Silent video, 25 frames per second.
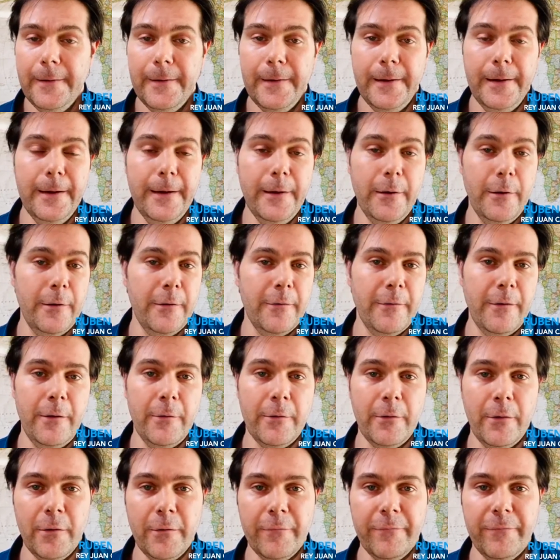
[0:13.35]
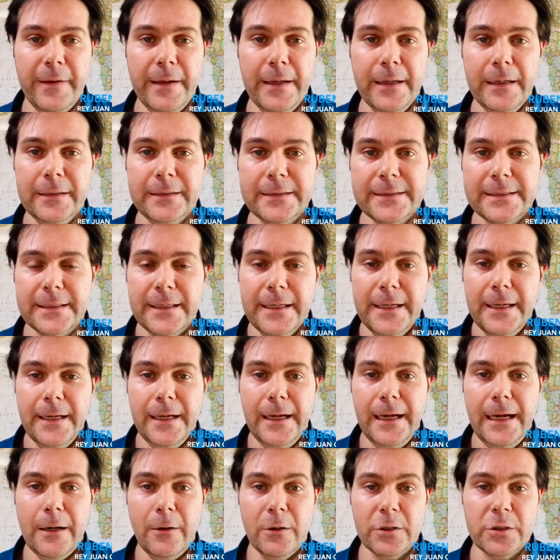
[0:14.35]
uh, or, or, or, fields,
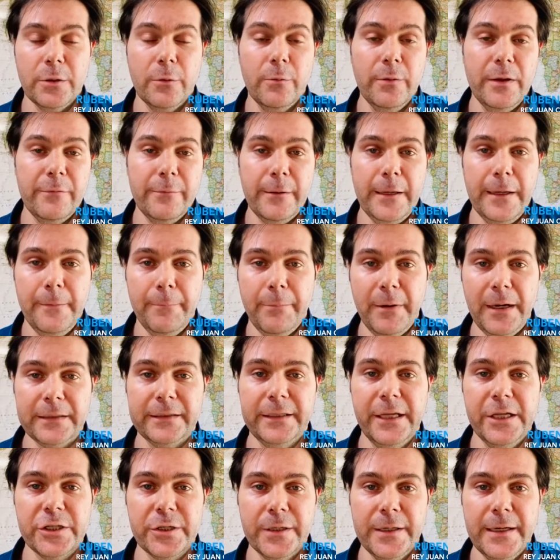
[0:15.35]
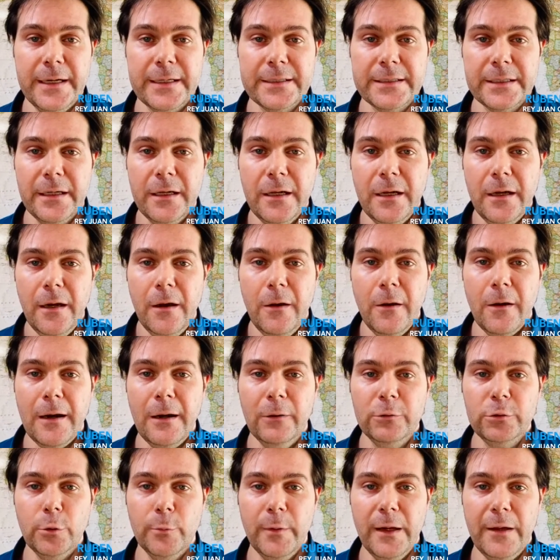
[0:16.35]
and also with uh, practitioners on
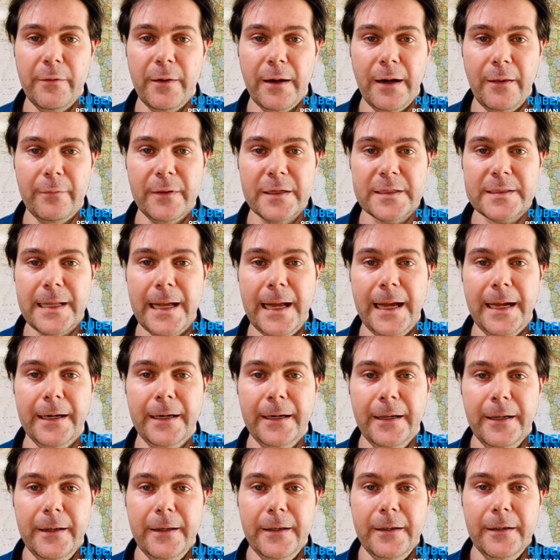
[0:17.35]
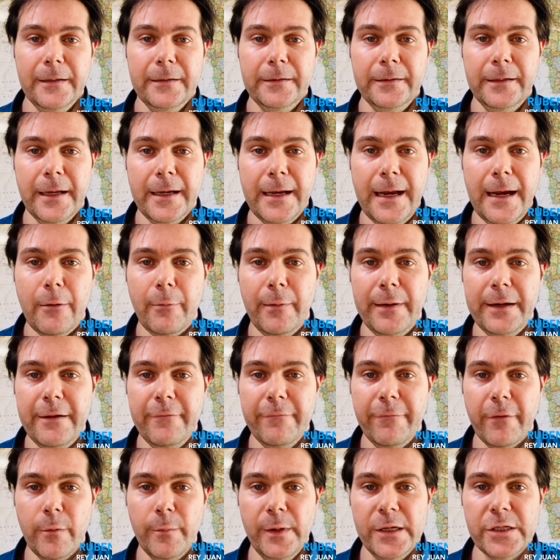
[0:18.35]
how to better understand the current
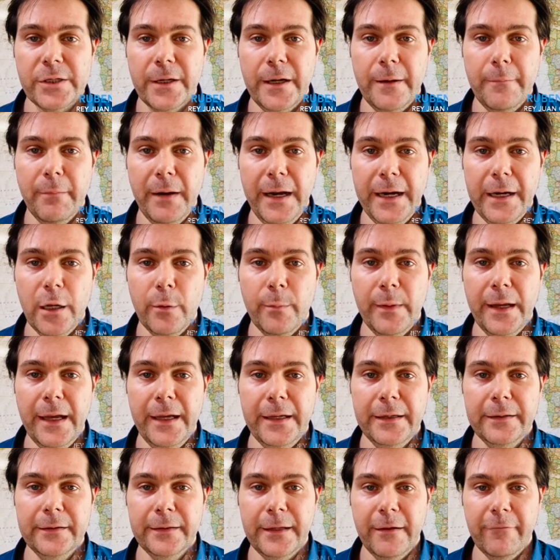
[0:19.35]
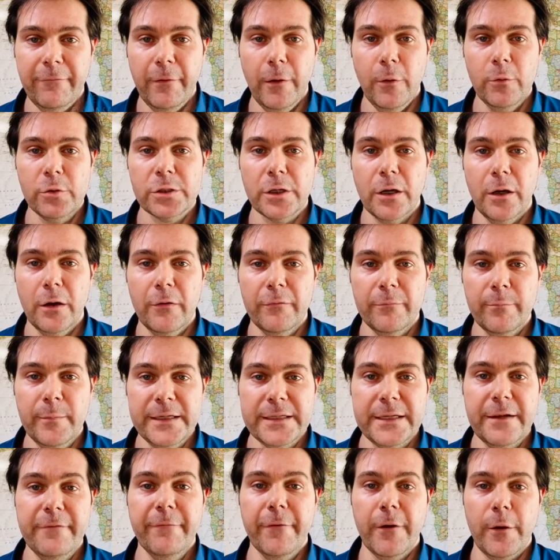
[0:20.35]
information environment, the flows of
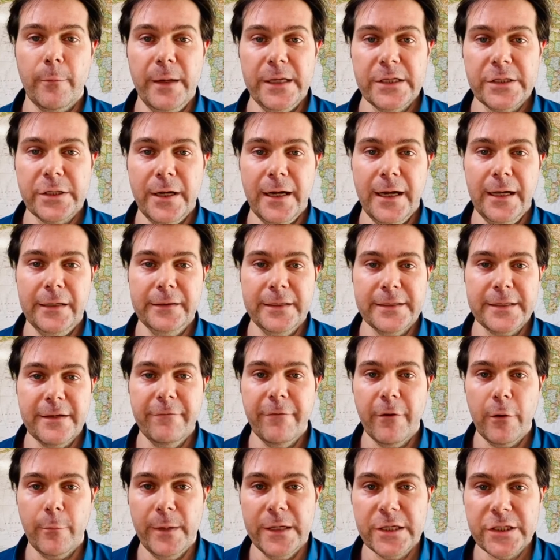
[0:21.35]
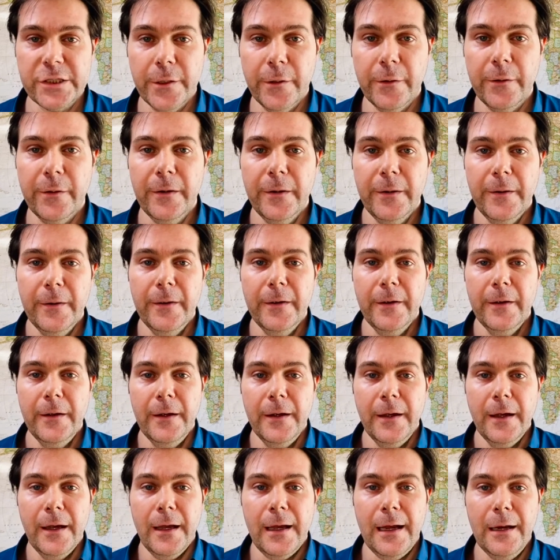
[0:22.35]
misinformation and disinformation,
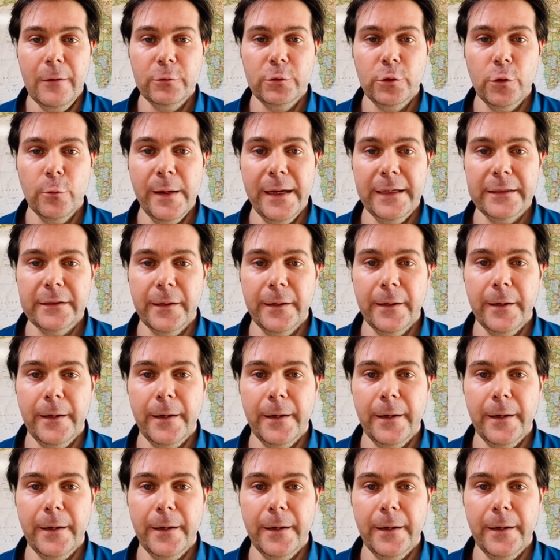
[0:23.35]
how to better